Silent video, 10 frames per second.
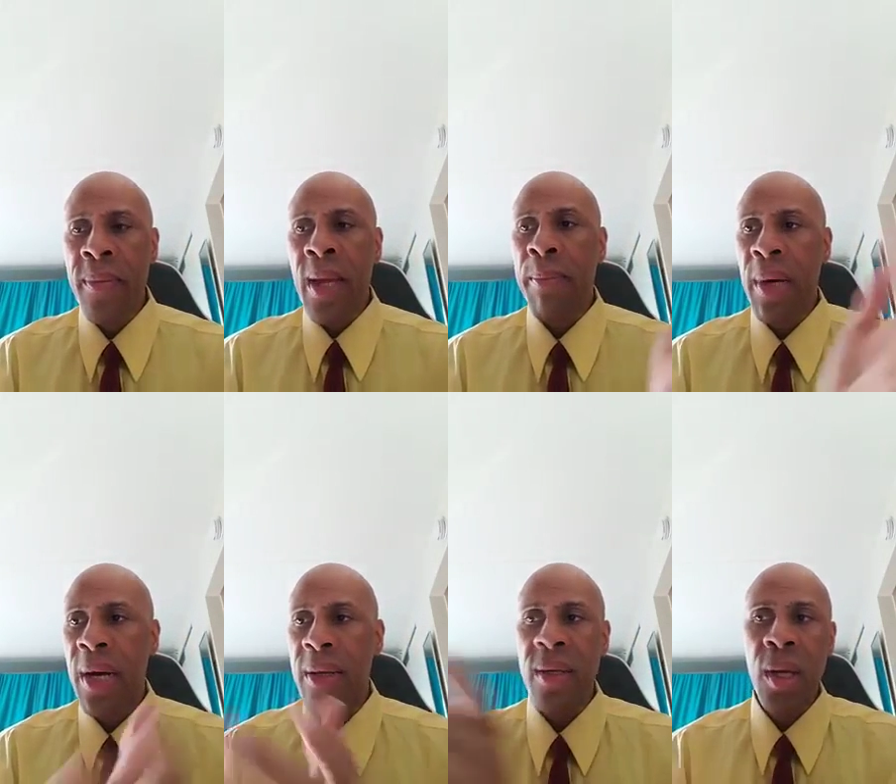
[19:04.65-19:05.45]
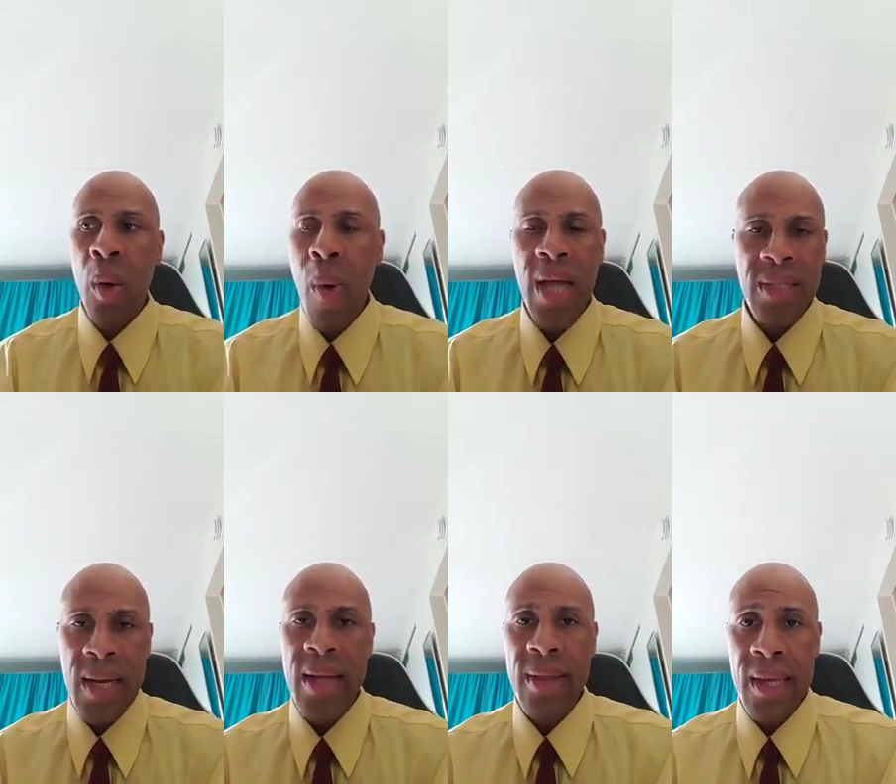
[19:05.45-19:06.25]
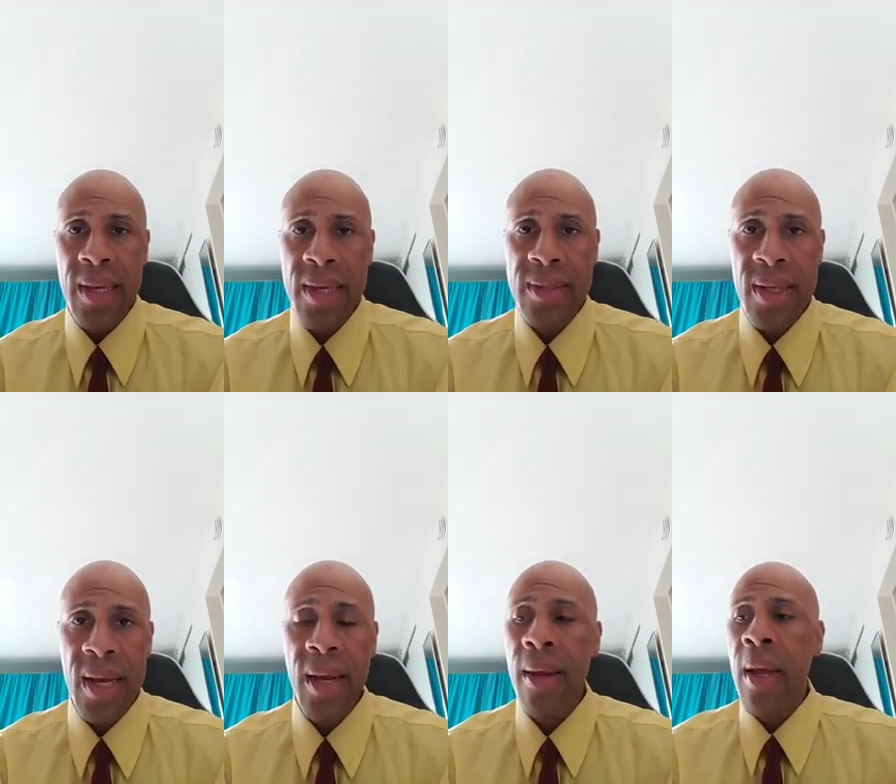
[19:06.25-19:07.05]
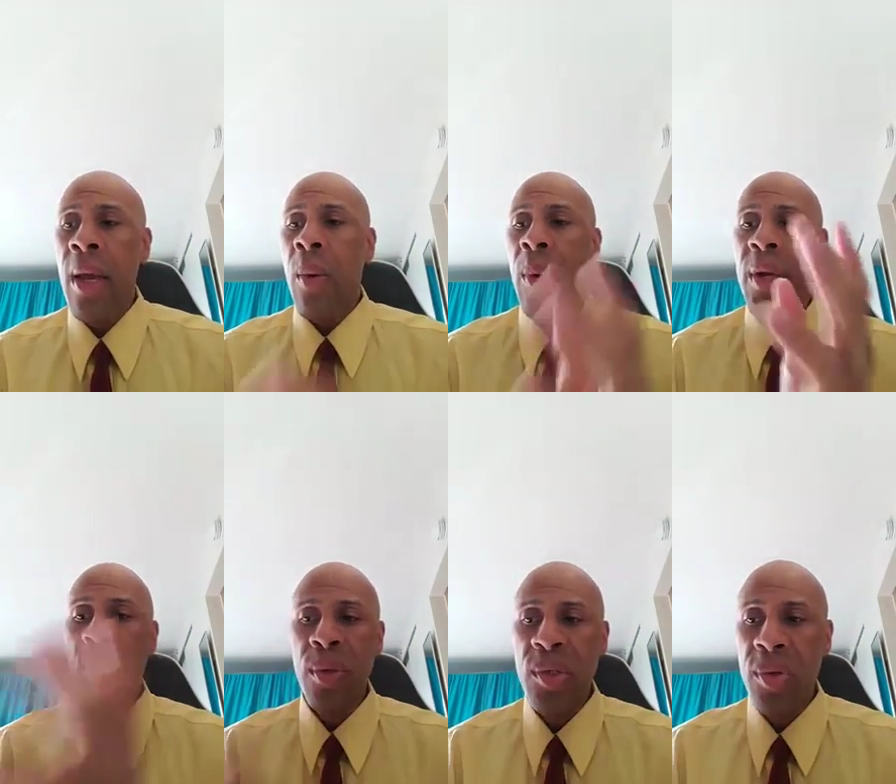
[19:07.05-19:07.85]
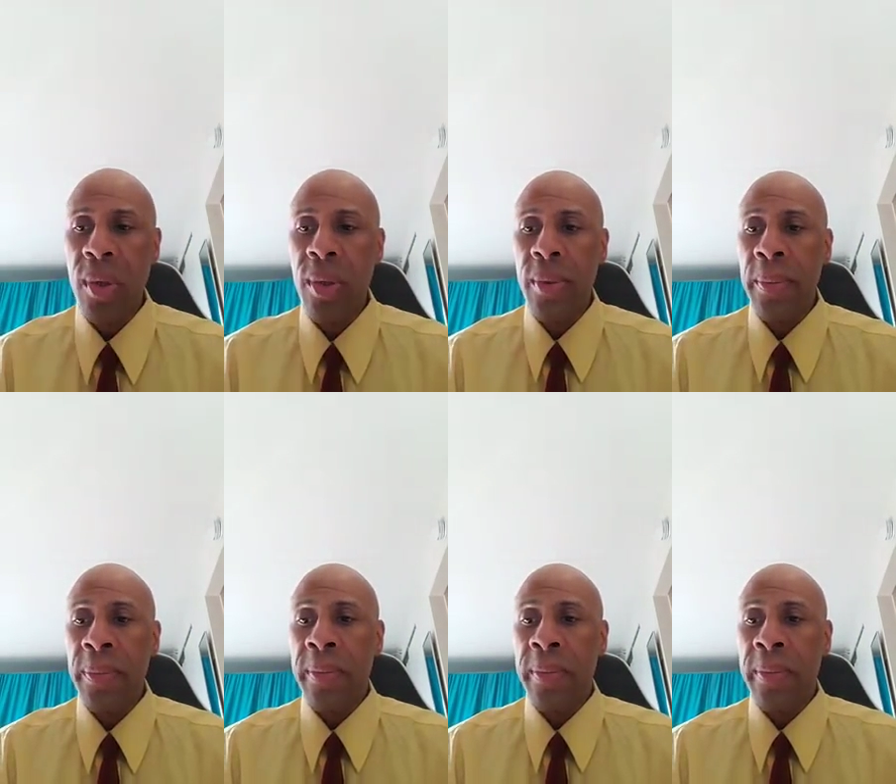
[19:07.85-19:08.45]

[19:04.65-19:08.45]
But, you know, watching that thing yesterday, we're neutral,